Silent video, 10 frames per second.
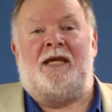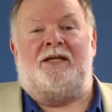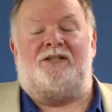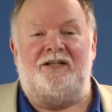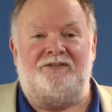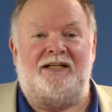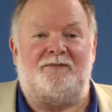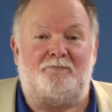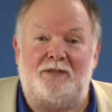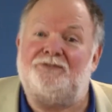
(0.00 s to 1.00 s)
She said,
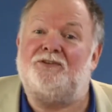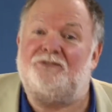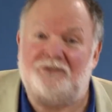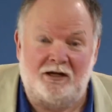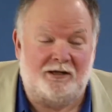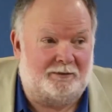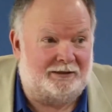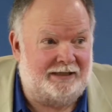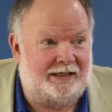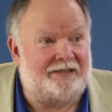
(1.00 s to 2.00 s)
Mr.
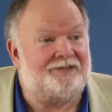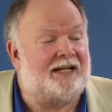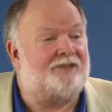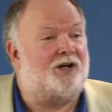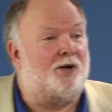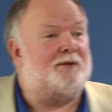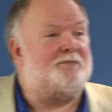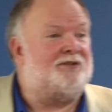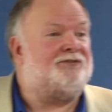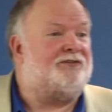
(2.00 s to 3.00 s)
Sonoman. Now, these guys call me
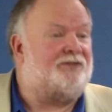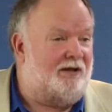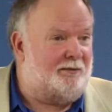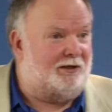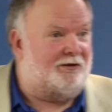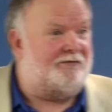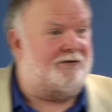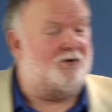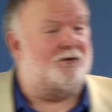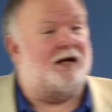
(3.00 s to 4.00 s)
Mr. Sonoman on the
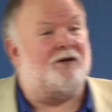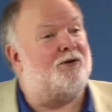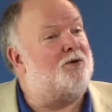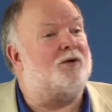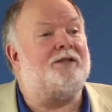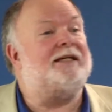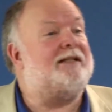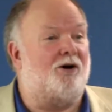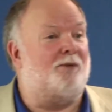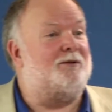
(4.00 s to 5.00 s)
phone. I don't know what they
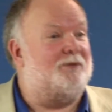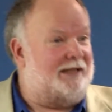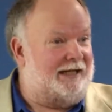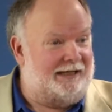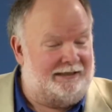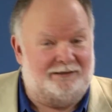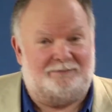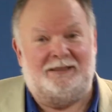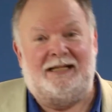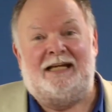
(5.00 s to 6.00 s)
call me when they hang up.